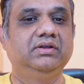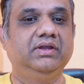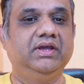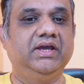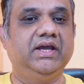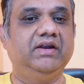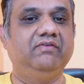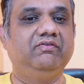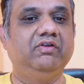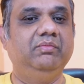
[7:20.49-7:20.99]

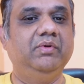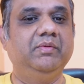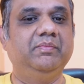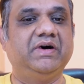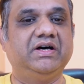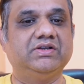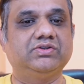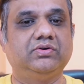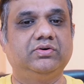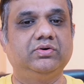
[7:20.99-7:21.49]
and it will be
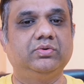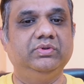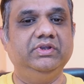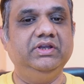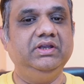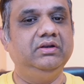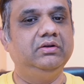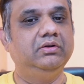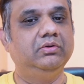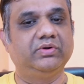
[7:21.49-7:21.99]
passed on to the
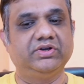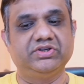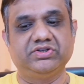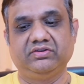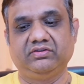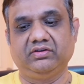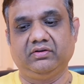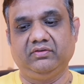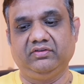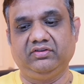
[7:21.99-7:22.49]

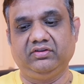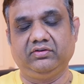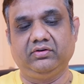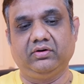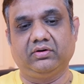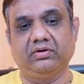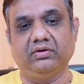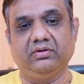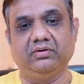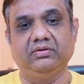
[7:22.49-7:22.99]

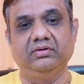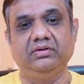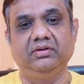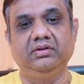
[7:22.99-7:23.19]
LocationServices.log.